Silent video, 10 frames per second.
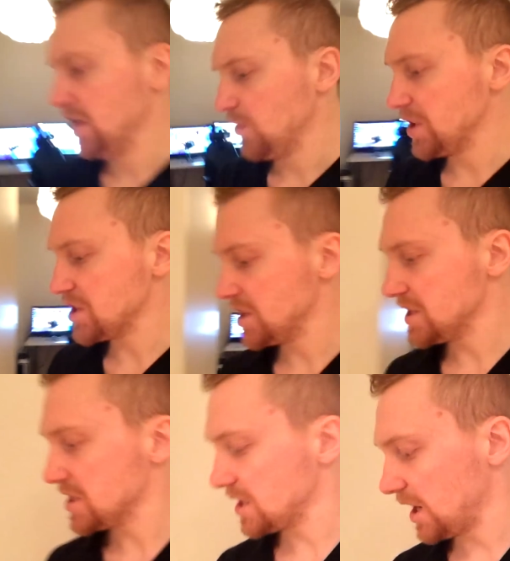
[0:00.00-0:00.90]
which
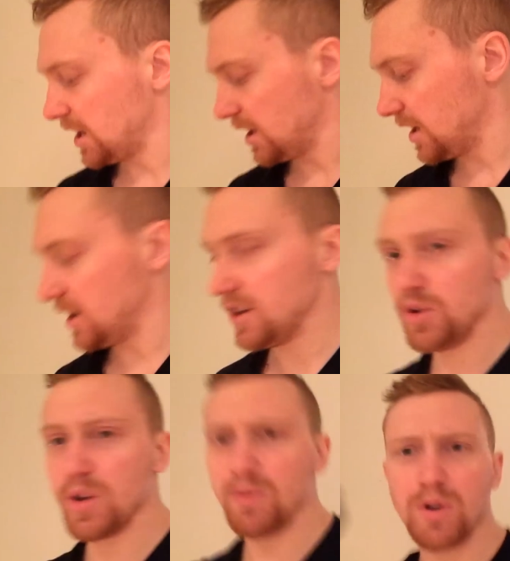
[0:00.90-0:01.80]
is,
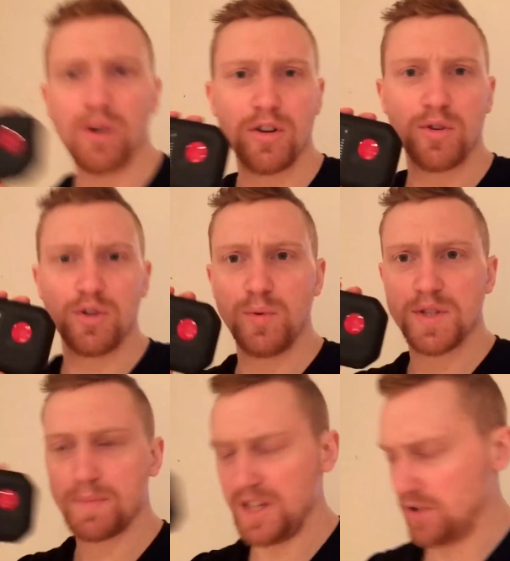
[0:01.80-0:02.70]
you can record to a
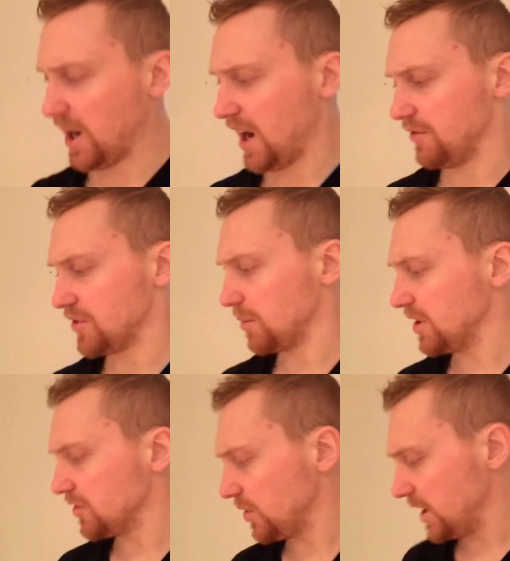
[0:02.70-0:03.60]
USB drive. So I'm
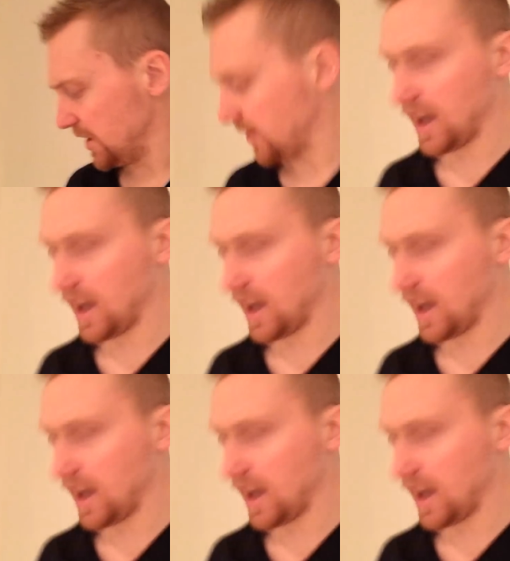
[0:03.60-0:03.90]
gonna try this